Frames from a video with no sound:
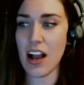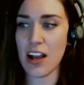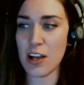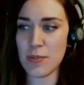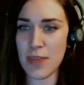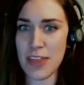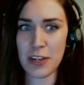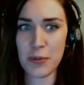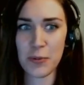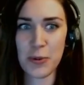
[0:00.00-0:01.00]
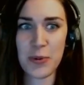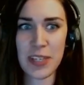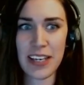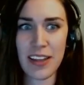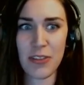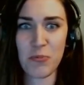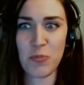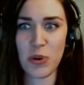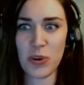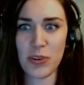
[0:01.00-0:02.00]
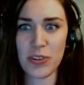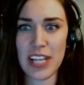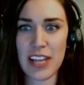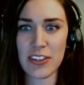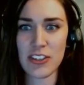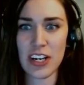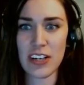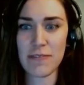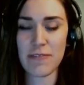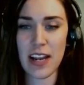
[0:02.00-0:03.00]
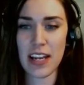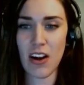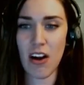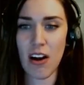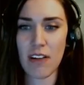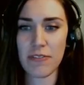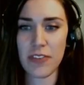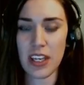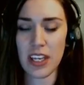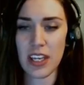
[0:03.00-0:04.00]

um, they're ruling the world and they're trying to fight off